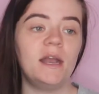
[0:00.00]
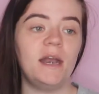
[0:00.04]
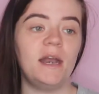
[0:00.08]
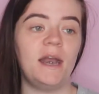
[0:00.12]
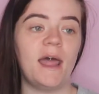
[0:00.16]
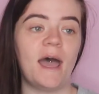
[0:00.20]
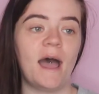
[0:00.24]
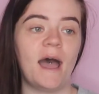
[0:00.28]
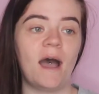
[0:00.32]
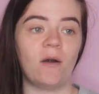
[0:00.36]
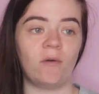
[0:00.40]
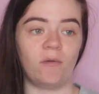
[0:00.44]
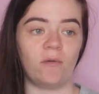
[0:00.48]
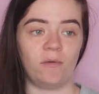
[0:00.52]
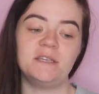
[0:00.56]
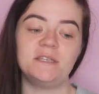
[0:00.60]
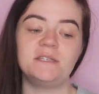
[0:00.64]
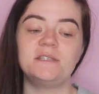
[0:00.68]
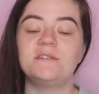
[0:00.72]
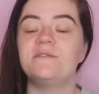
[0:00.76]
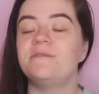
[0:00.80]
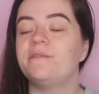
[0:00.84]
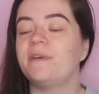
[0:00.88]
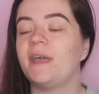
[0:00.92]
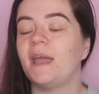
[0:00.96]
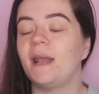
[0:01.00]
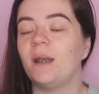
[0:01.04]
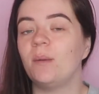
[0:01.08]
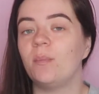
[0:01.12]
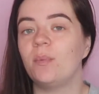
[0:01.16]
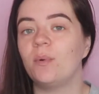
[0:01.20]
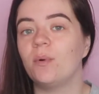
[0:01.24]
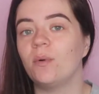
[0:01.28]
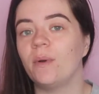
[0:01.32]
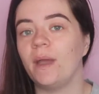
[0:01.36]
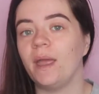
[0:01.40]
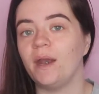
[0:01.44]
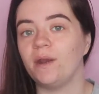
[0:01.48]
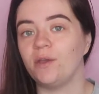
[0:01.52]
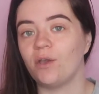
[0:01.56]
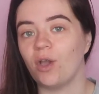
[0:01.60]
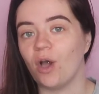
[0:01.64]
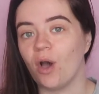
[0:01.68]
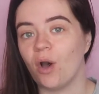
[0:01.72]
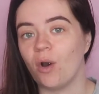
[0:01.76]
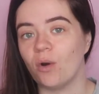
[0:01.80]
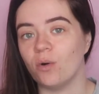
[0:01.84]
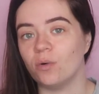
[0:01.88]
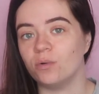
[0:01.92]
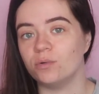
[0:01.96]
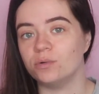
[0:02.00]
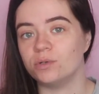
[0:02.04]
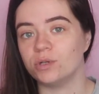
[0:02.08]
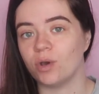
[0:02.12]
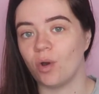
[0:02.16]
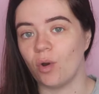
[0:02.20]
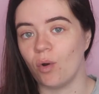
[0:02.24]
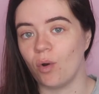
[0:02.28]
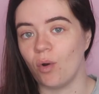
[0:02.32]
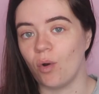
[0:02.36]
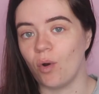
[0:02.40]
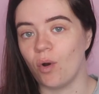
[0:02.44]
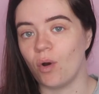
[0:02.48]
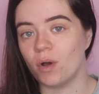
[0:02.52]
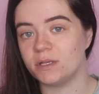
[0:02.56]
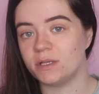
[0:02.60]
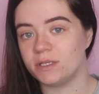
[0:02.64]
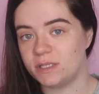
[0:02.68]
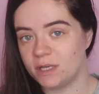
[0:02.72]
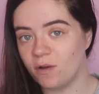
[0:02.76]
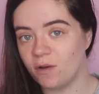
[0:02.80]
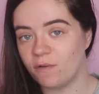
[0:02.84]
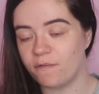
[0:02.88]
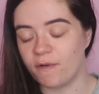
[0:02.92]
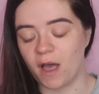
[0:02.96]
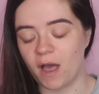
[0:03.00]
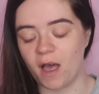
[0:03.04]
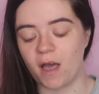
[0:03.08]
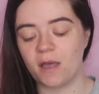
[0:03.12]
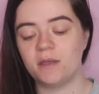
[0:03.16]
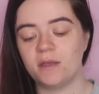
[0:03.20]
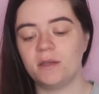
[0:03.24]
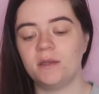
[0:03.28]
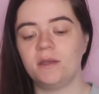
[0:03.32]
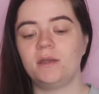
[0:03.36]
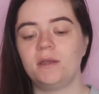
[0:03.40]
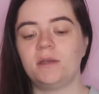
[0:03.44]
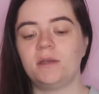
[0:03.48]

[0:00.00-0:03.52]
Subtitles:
Now this is available in gold or silver,